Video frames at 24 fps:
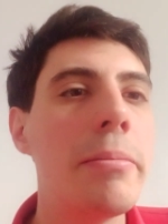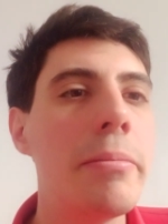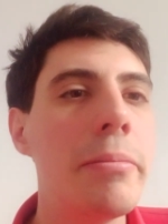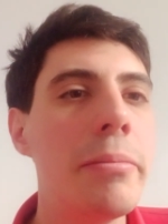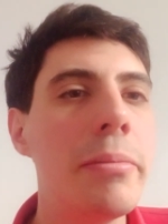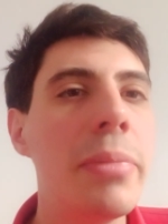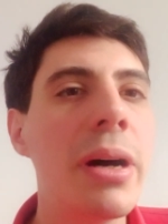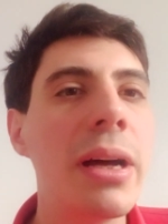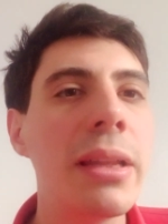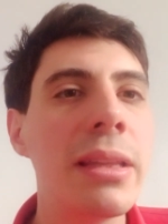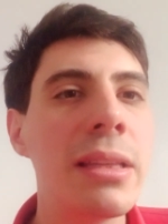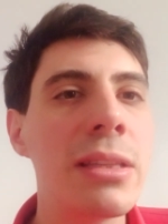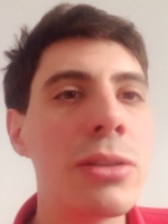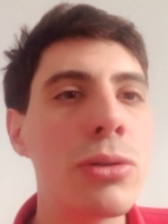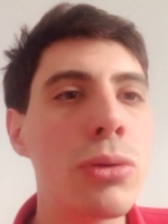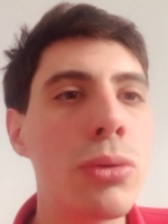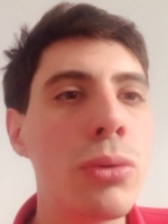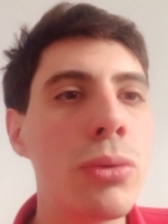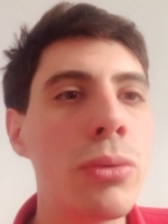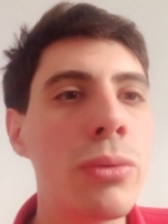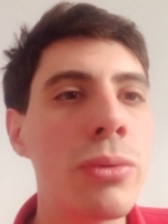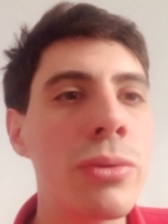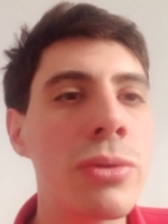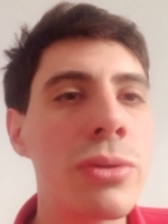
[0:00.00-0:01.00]
but it's
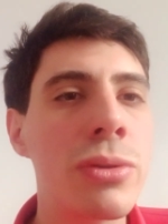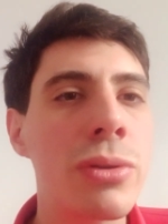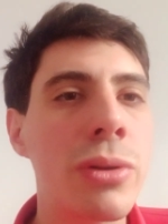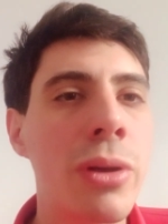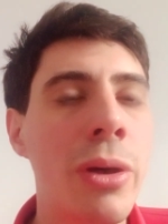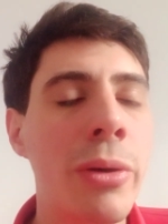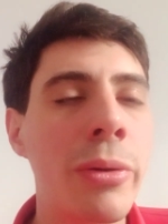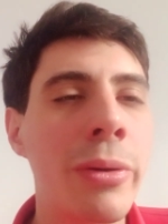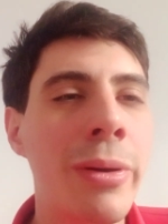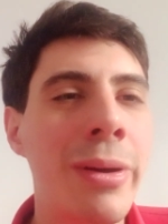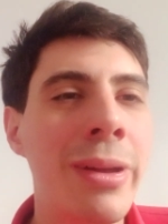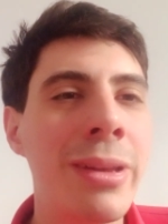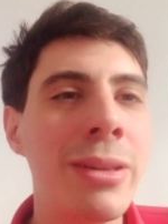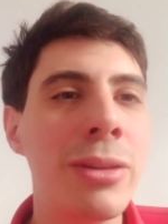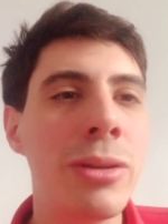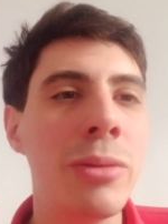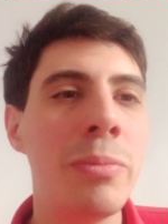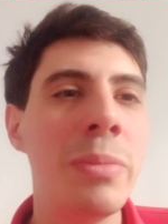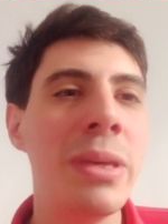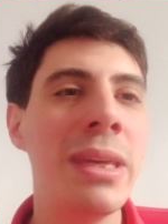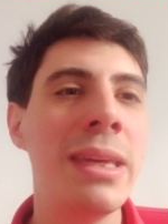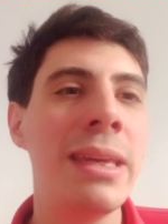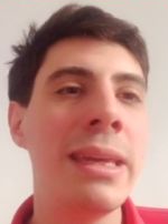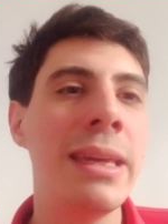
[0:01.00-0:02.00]
also going to
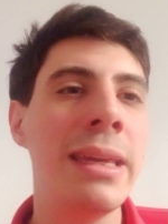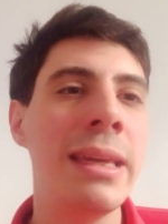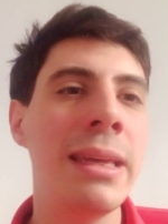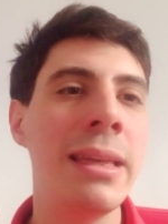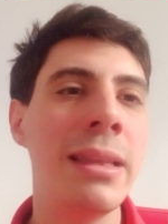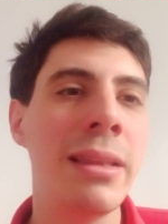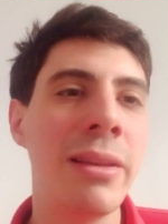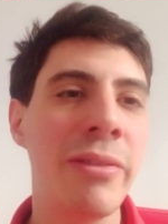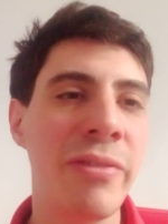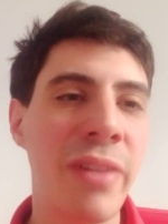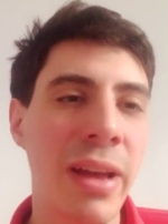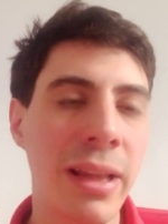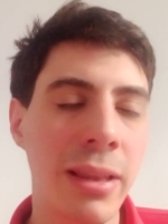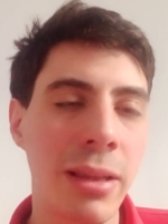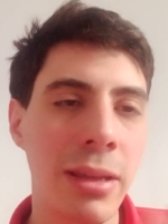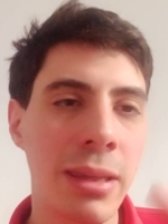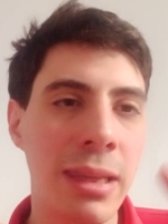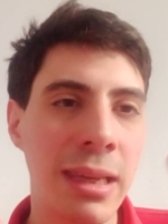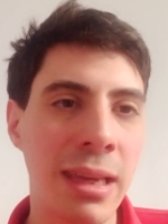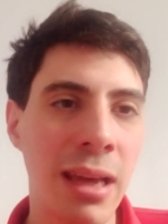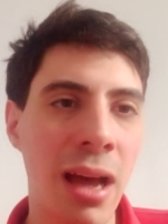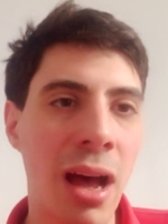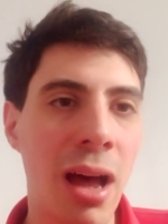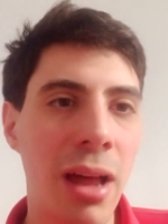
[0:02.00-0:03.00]
be the fact that
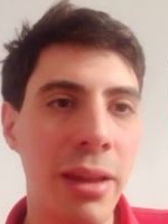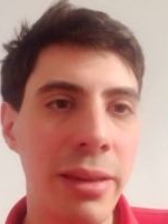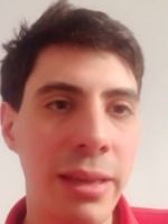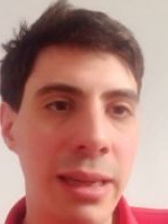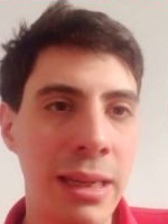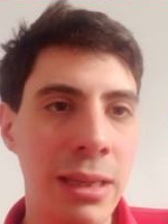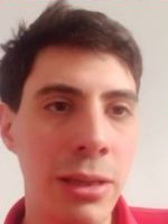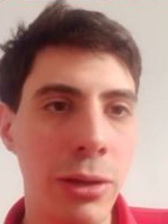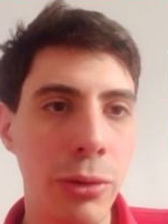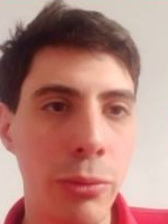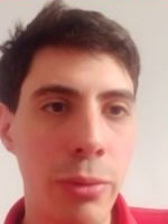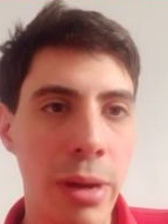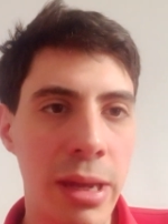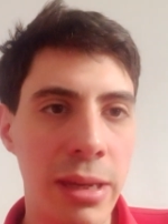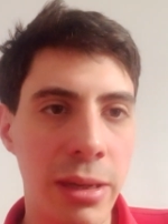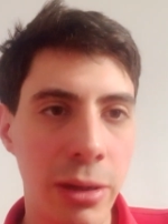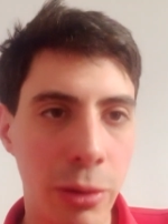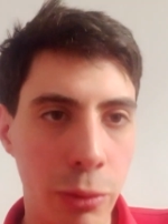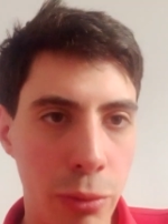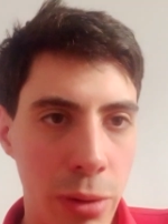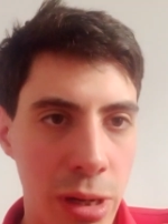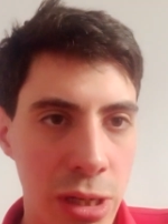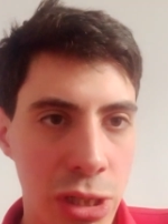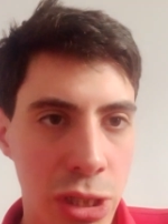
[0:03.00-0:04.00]
they can't integrate
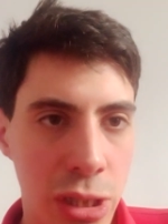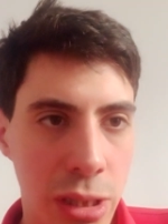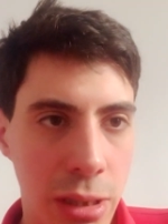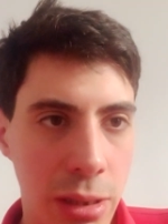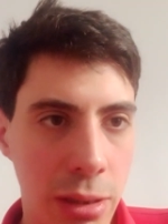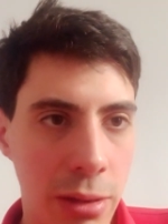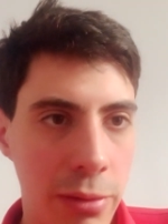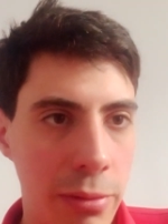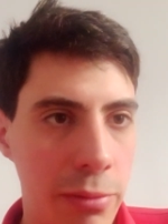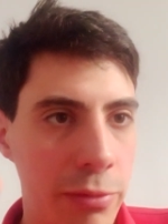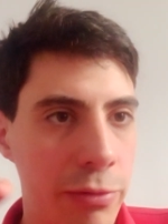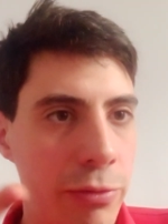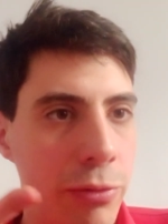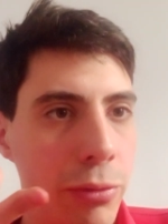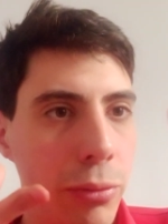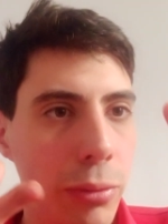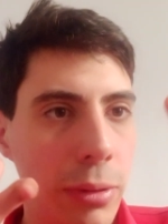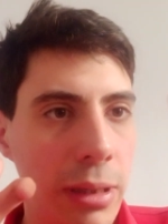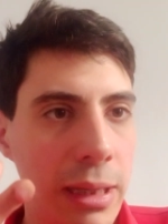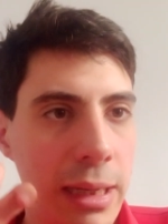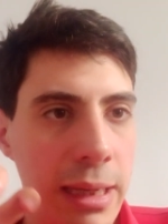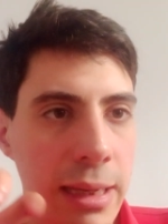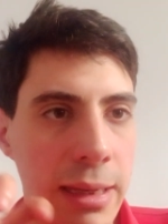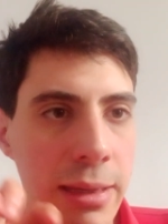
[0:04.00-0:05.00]
aggression
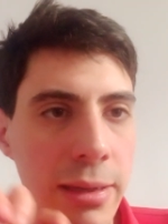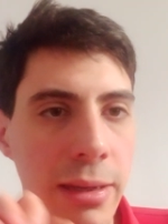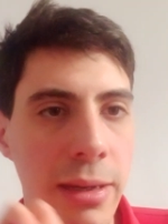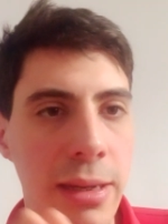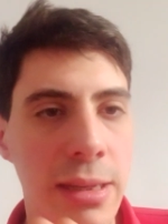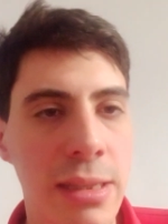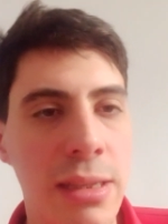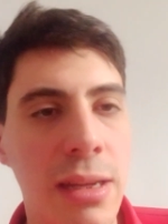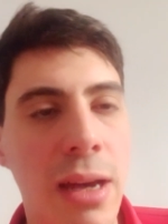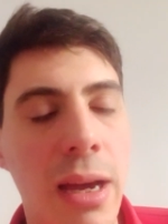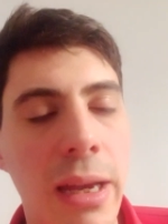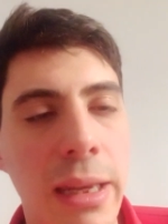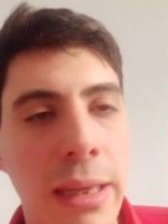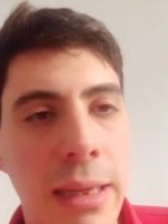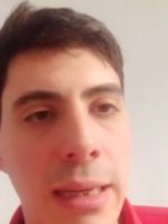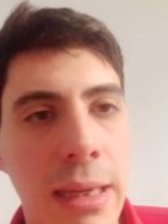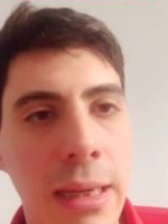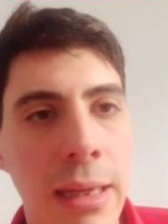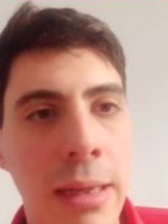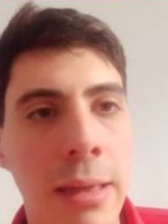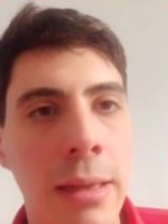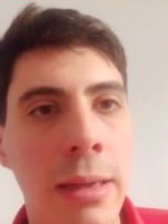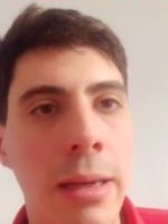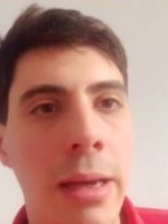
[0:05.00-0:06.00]
fully into the
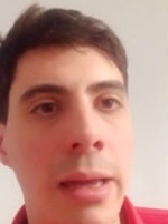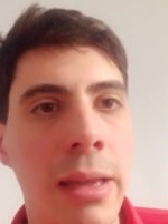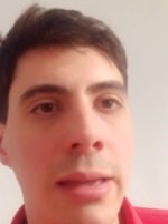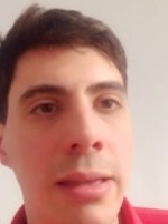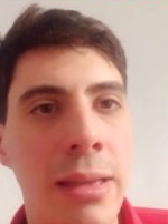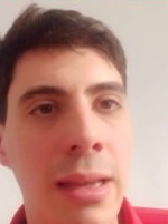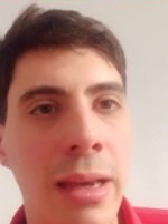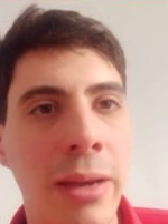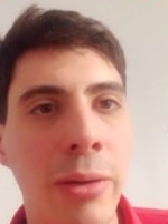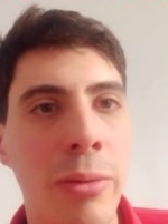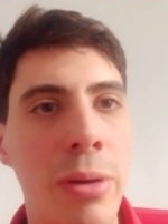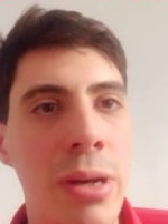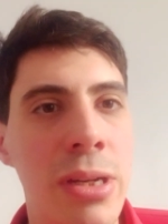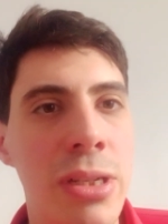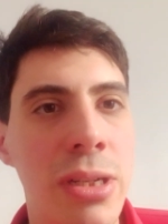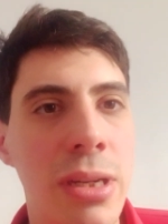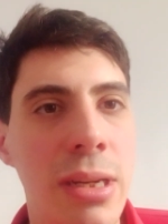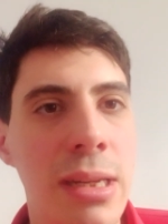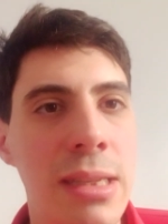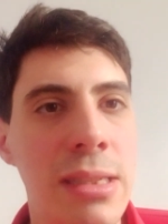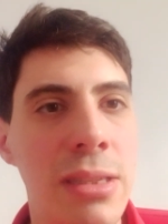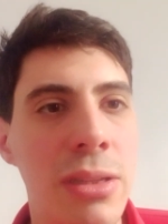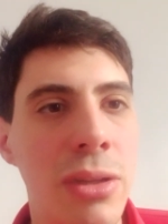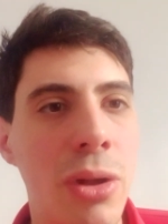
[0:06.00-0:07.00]
psyche and
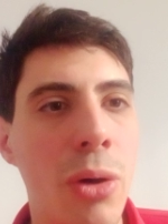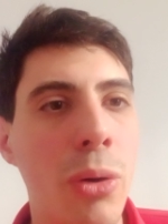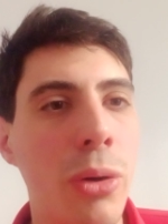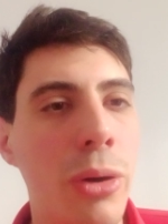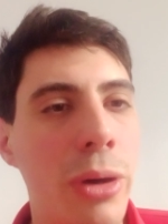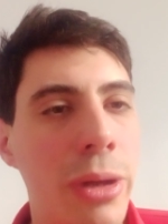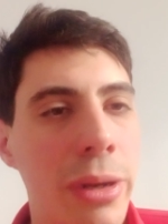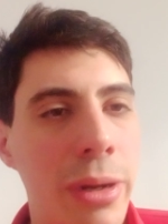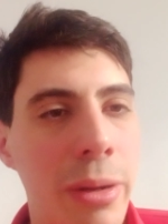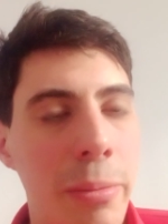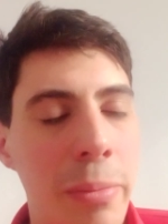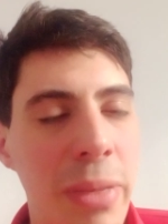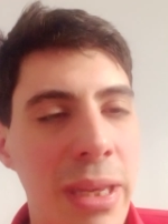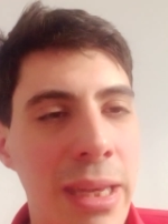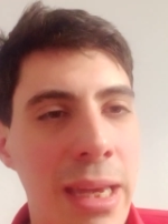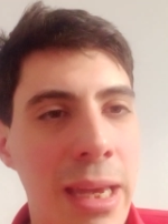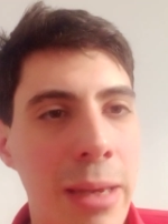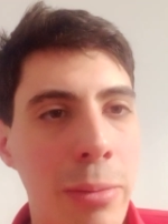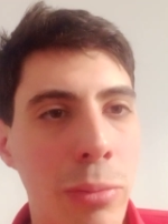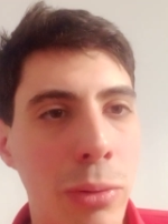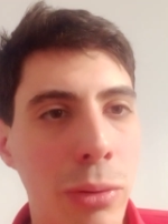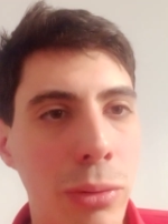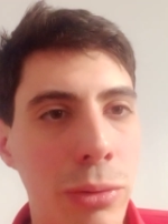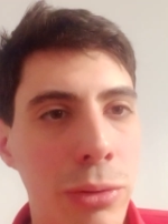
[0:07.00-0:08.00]
aggression is not going to be
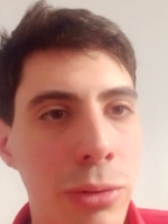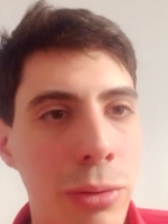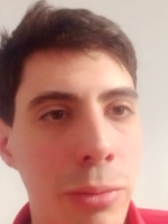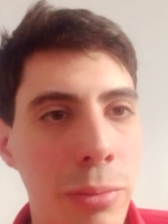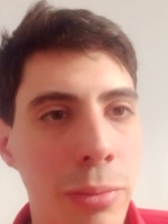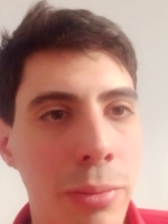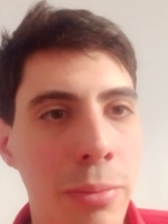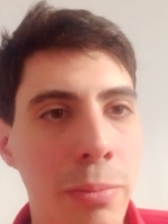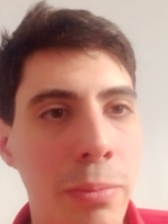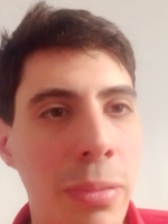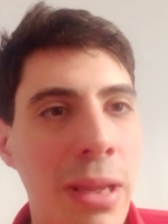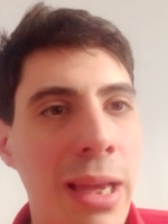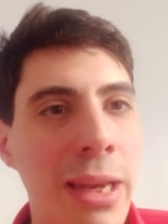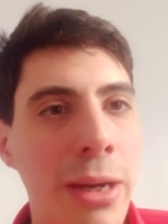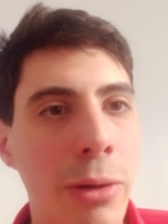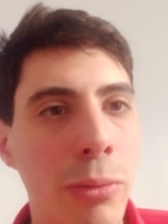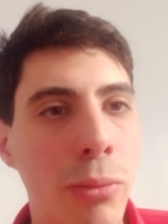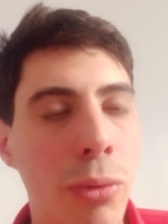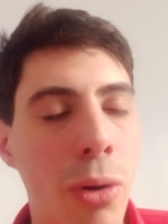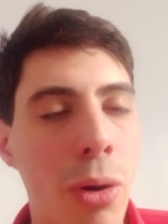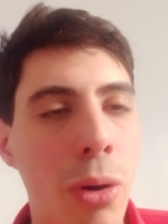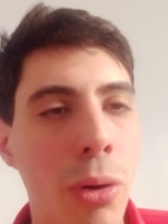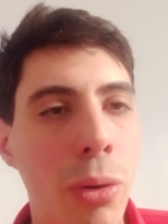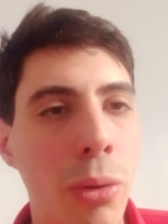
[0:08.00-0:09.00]
able to play a
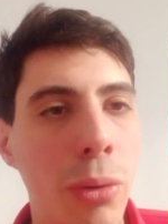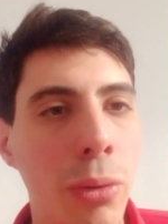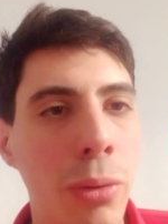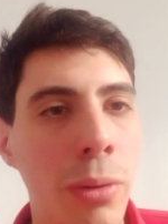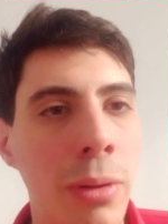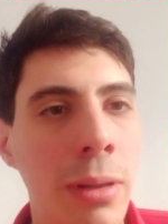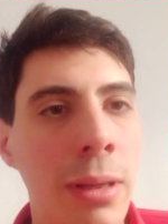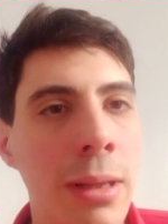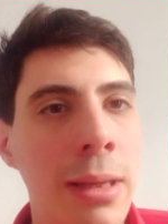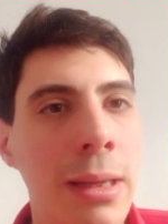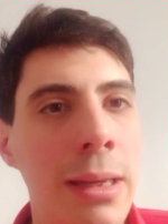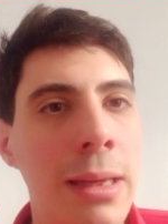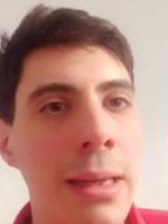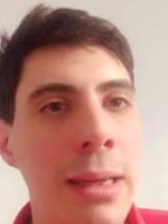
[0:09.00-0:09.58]
role